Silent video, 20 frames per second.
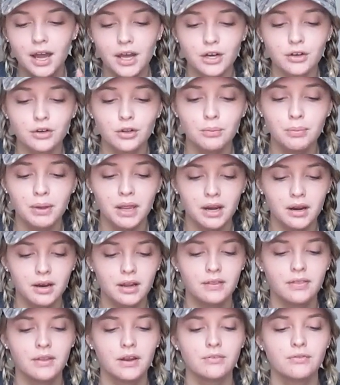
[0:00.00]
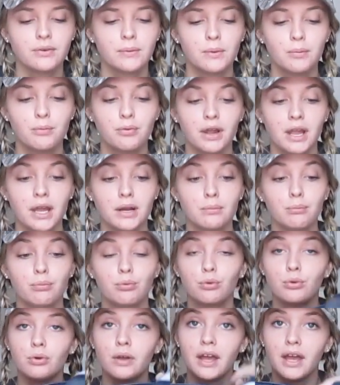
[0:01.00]
got a new pair and they're from the brand
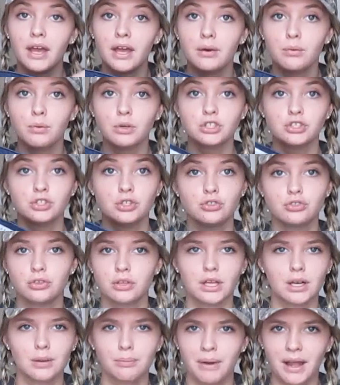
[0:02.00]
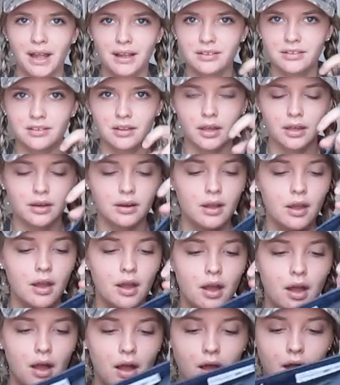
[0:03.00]
Woolhead, which you usually get at PacSun.
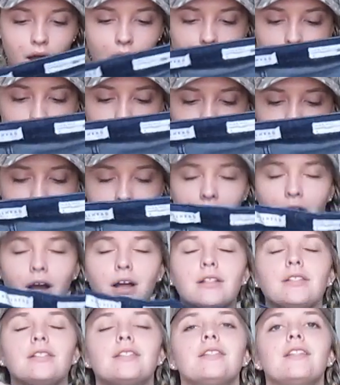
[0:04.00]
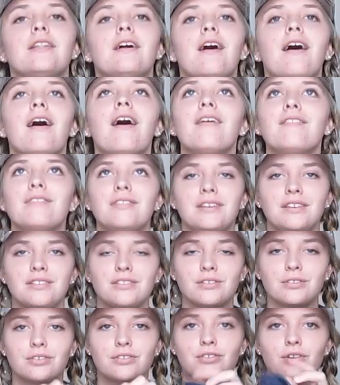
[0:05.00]
And I love
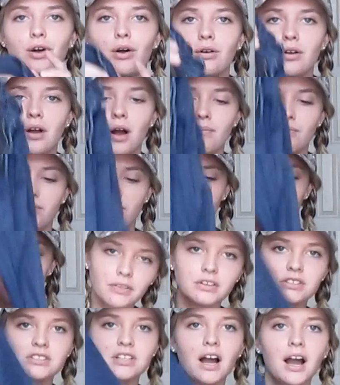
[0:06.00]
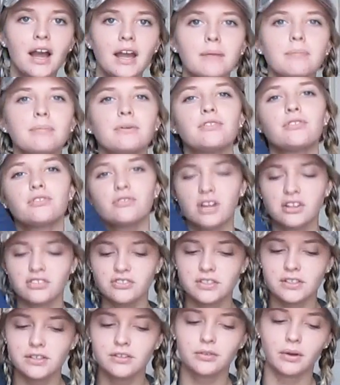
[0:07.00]
these. They're so comfy. They're tight but
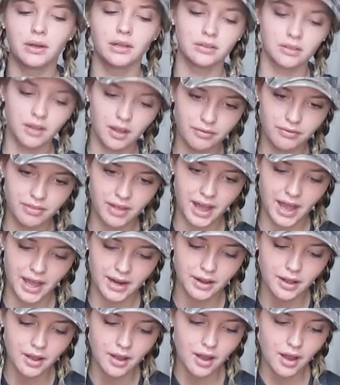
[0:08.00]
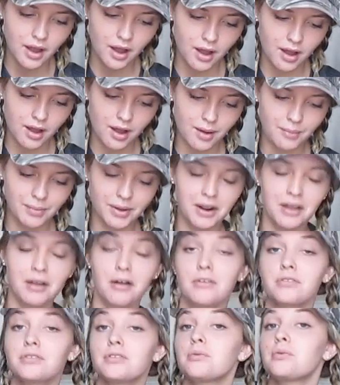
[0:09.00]
stretchy, so I love that. And I
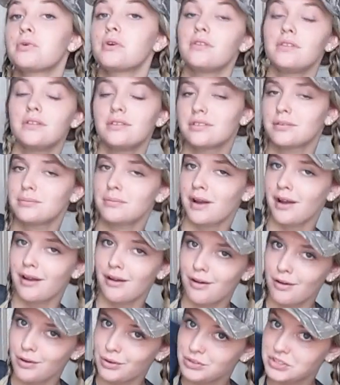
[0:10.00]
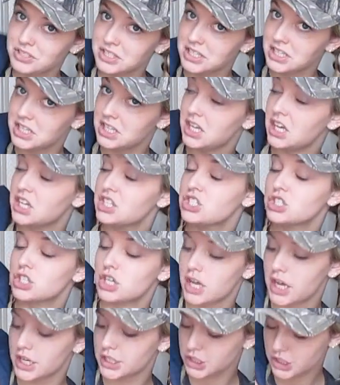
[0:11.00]
also wore these in my OOTD
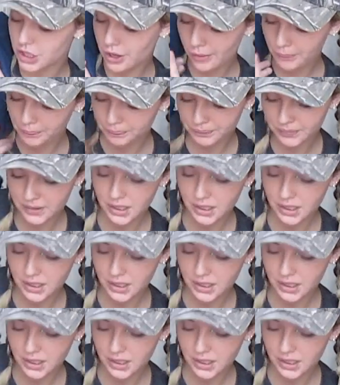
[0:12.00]
yesterday. So